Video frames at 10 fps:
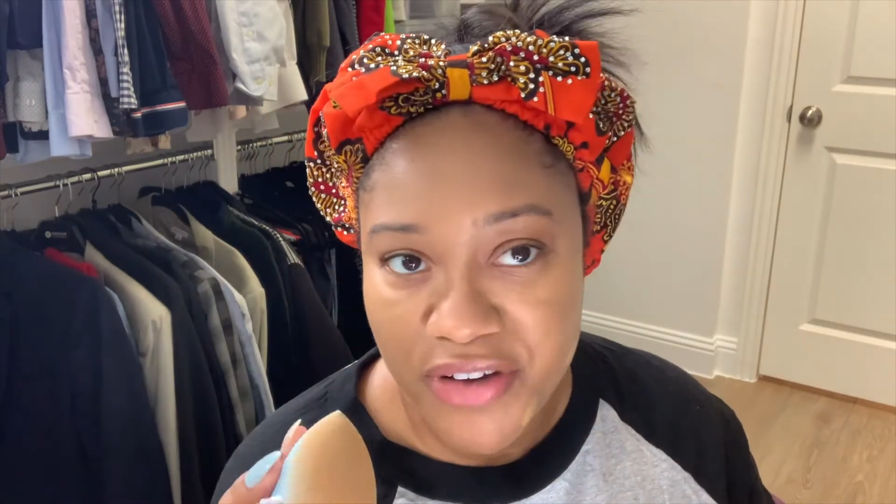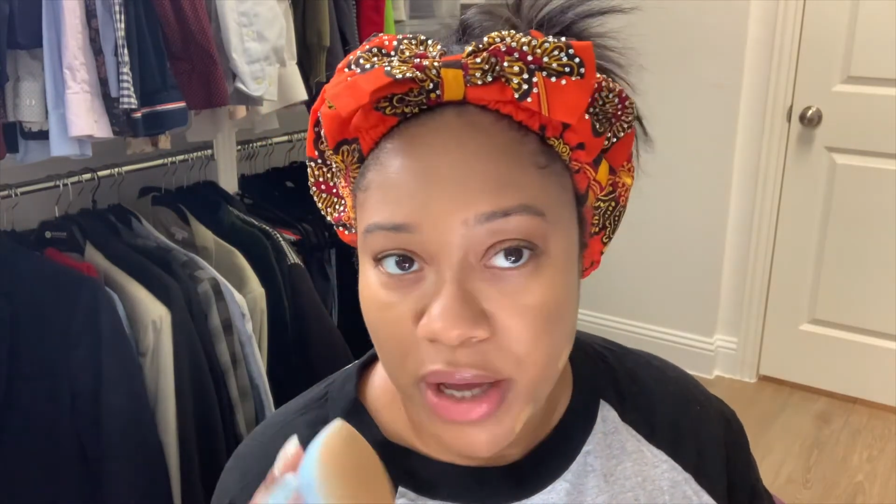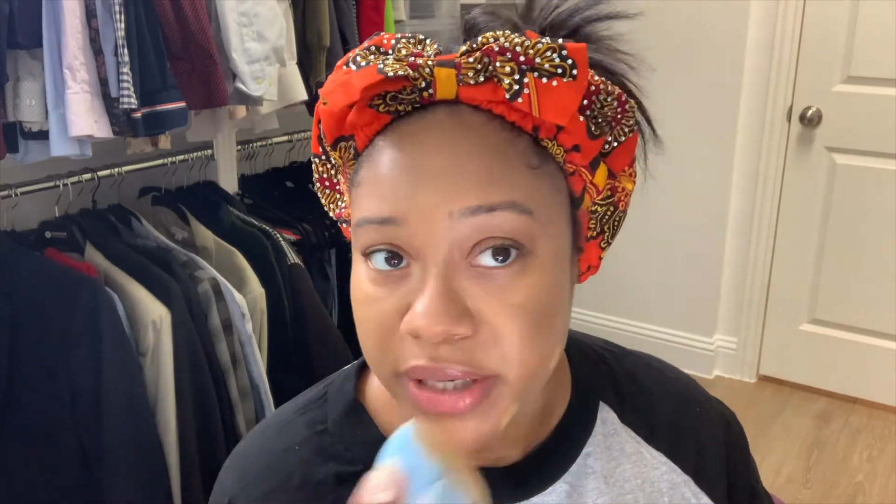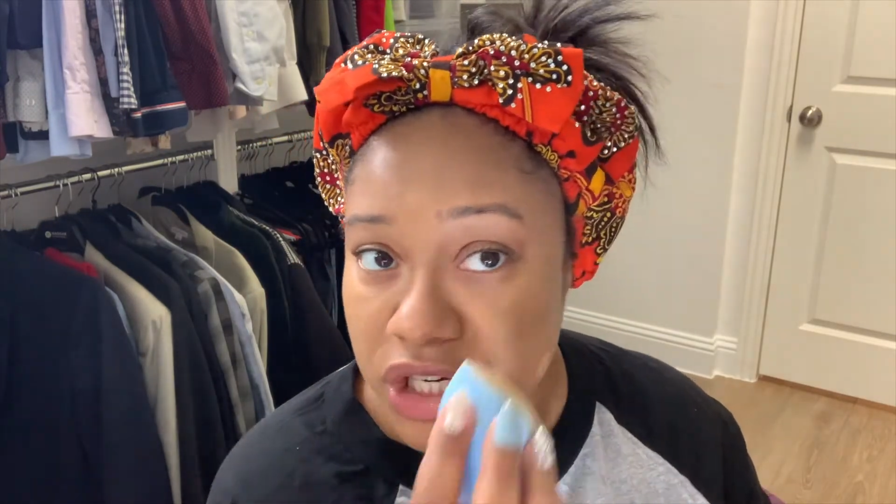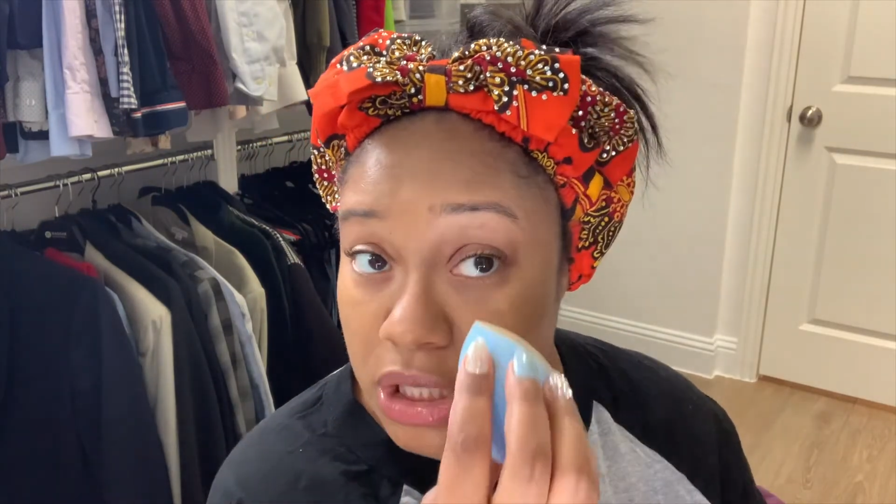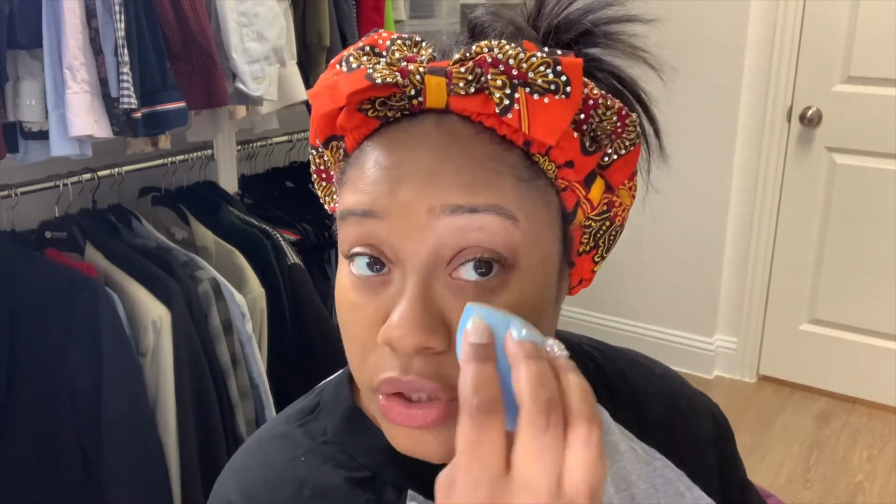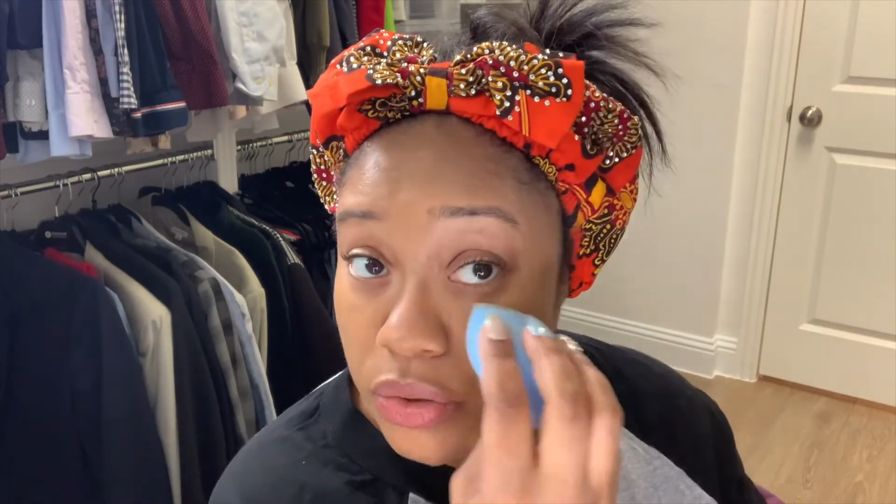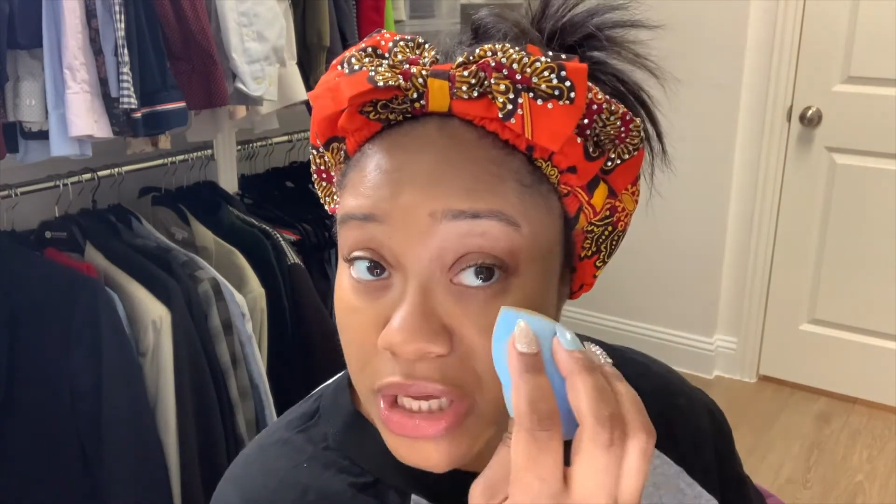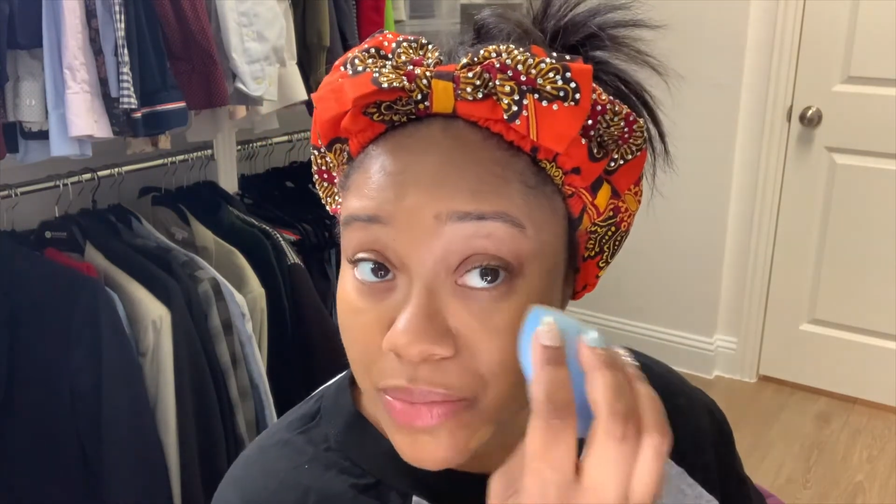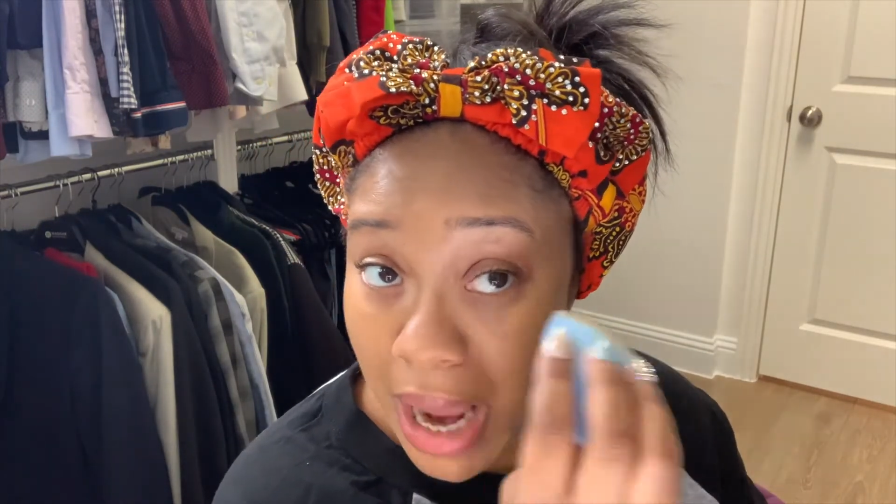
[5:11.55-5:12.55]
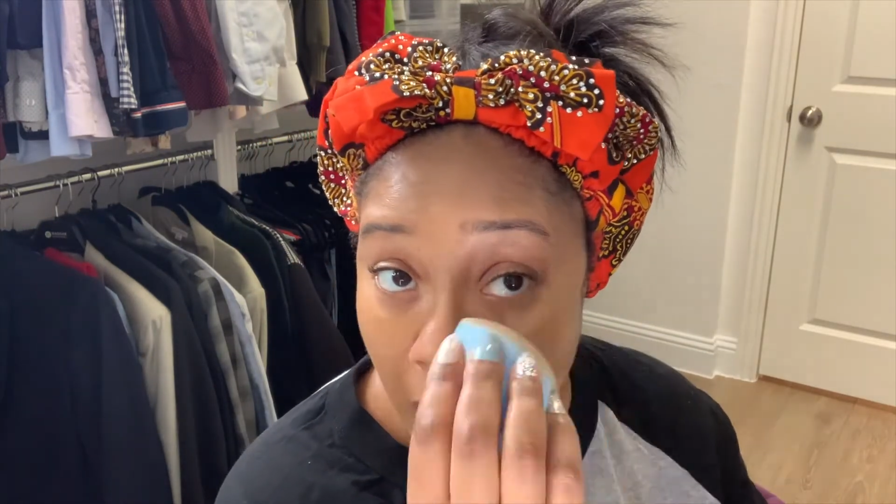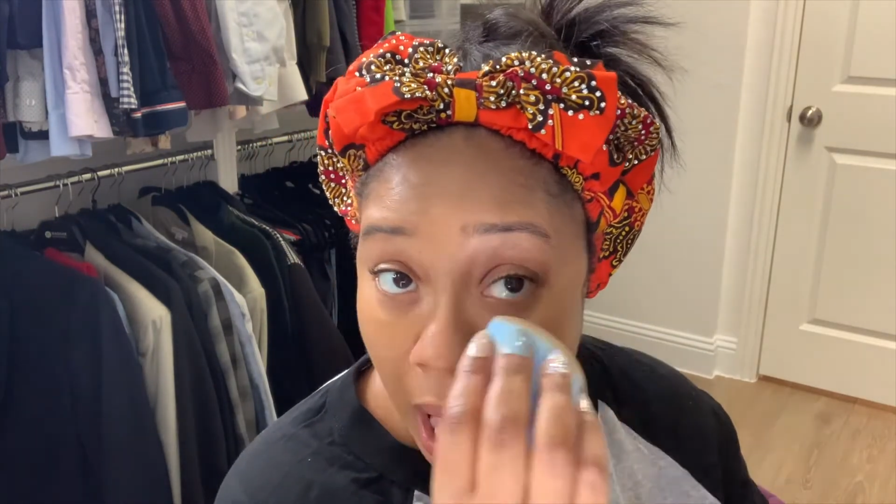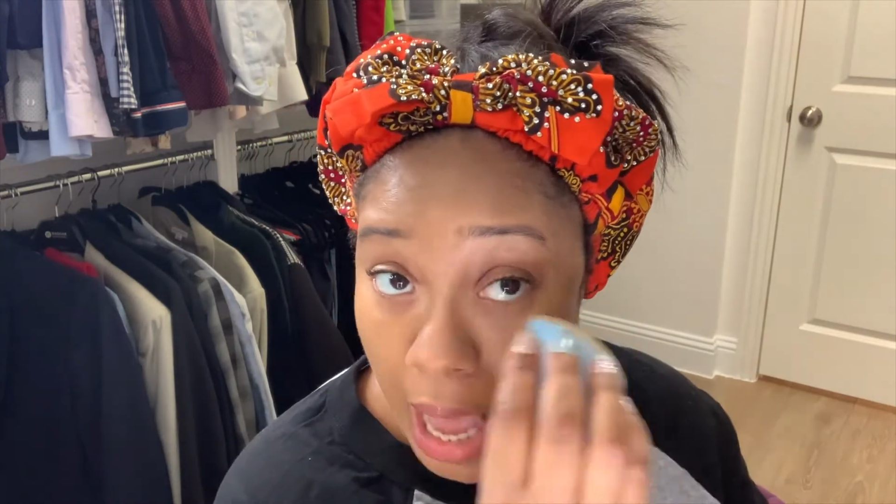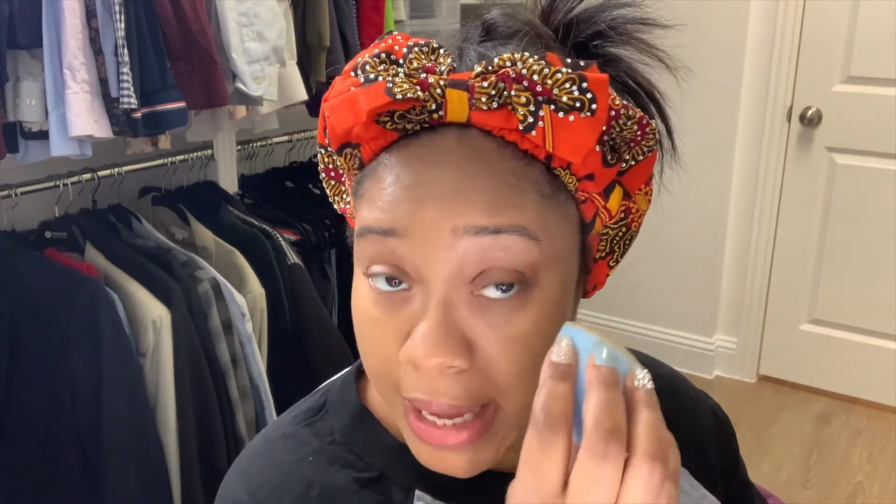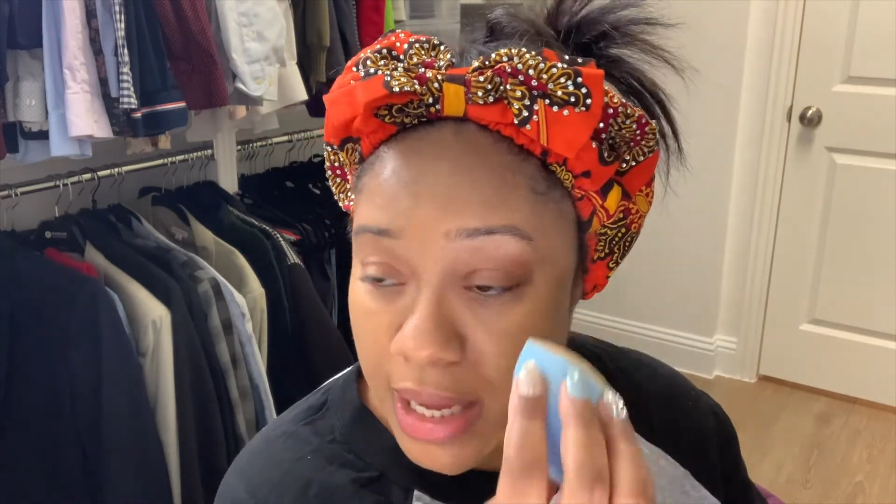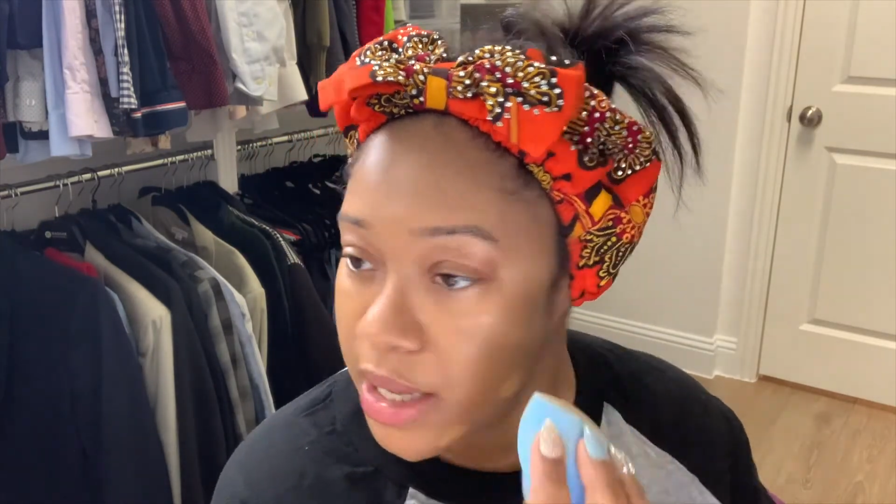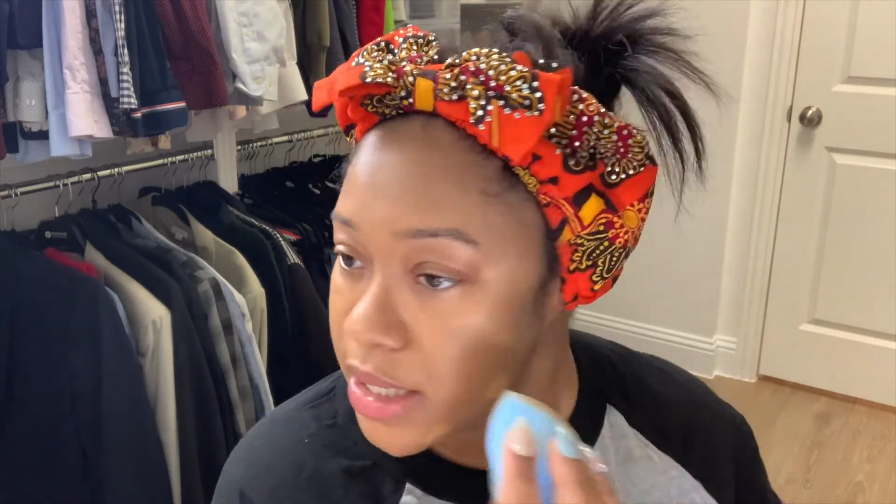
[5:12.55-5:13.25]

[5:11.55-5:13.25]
foundation underneath my eye.